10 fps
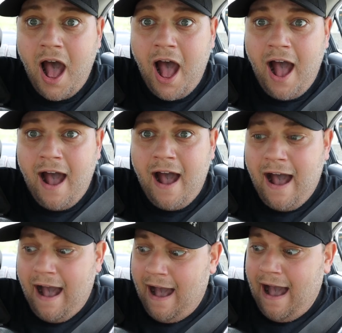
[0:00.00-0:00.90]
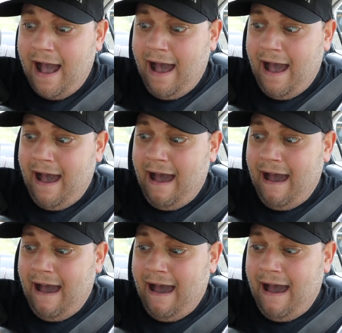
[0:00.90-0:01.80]

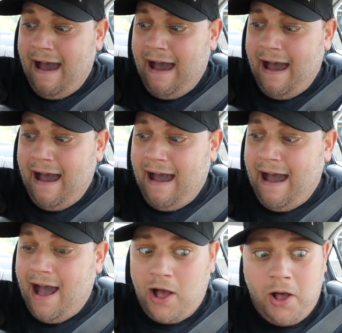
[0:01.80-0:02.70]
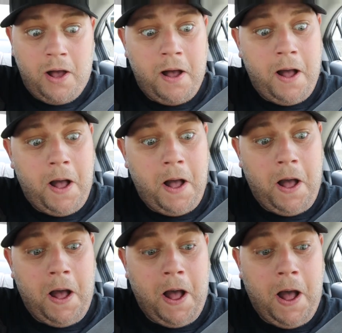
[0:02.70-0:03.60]

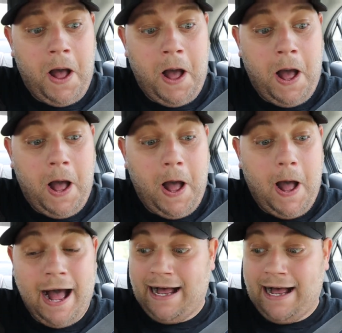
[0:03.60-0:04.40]
[no speech]